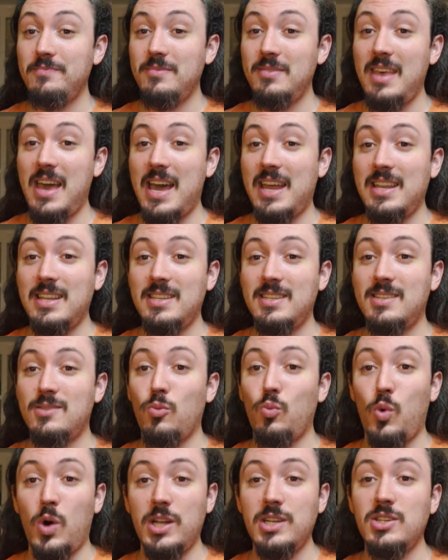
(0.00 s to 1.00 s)
That is
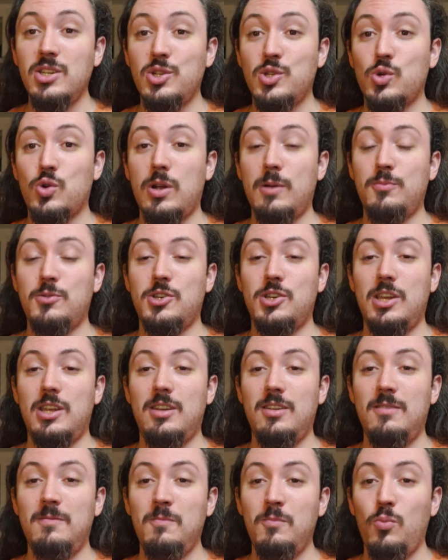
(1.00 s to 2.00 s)
one
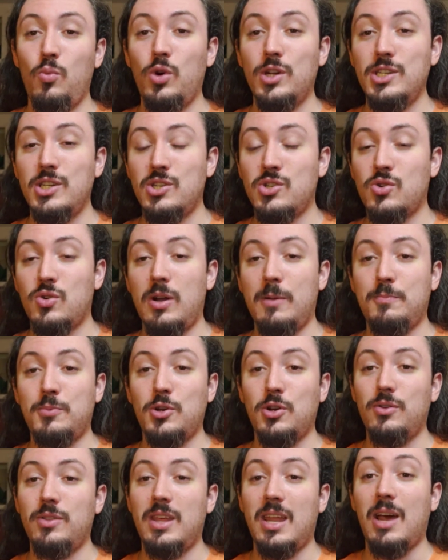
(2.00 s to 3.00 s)
description, one
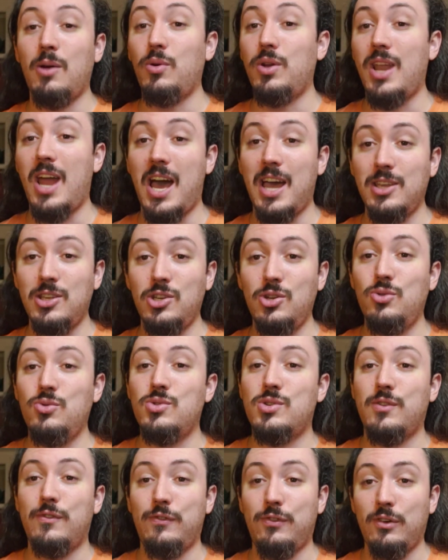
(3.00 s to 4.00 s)
descriptor that I would not
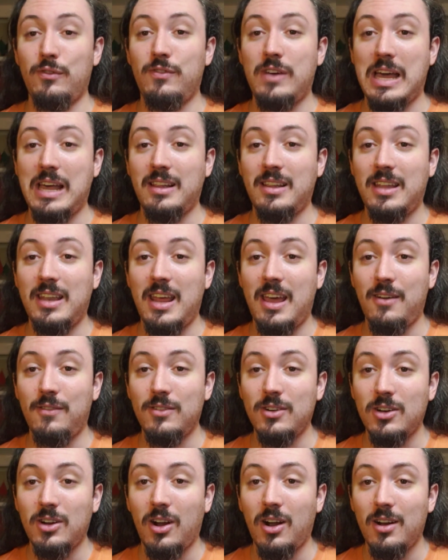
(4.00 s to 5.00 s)
use for Violet
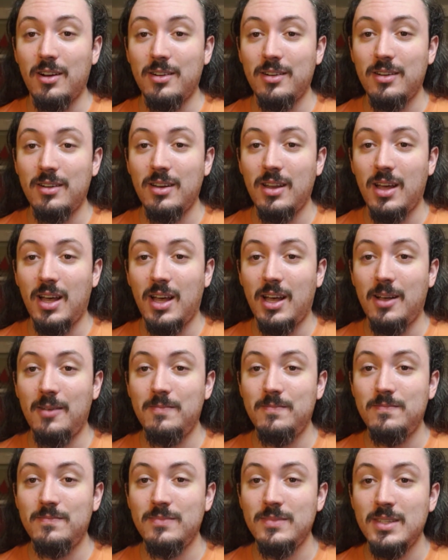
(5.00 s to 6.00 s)
Evergarden.
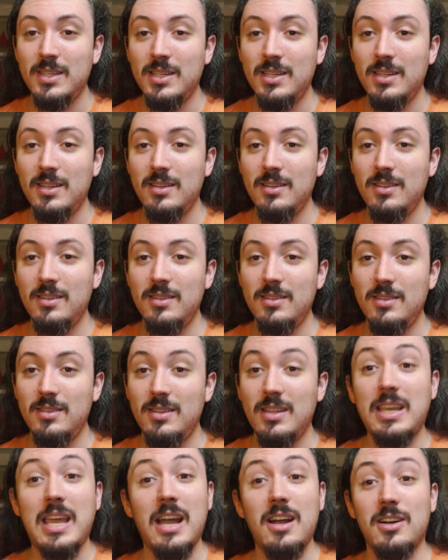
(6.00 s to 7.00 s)
Um,
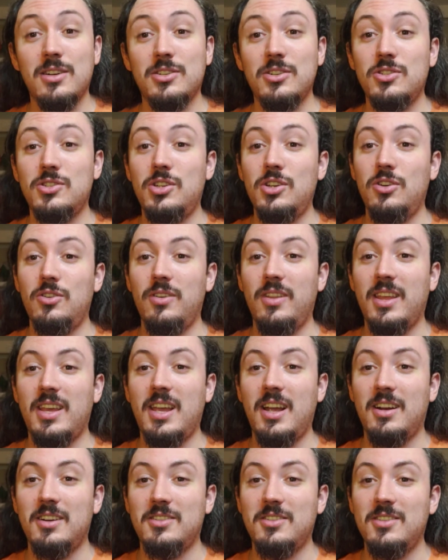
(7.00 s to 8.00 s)
the character too. The
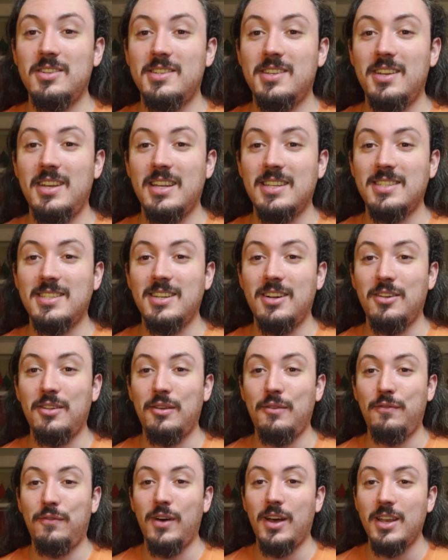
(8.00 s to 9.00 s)
character isn't
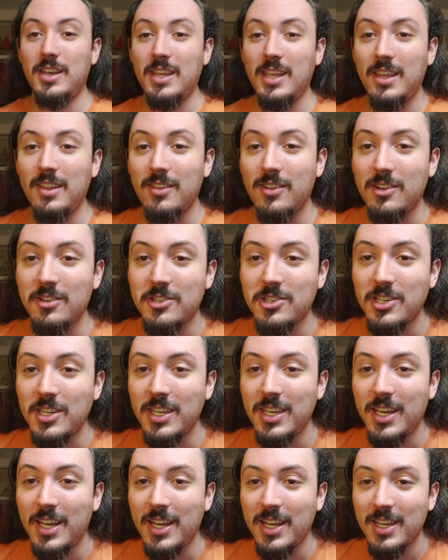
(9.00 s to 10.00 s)
necessarily fun either.
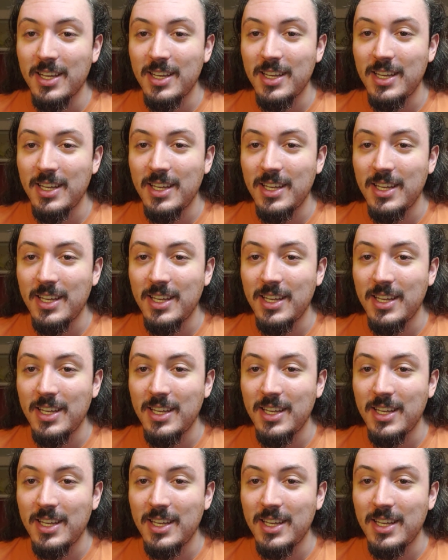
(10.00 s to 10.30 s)
She, uh,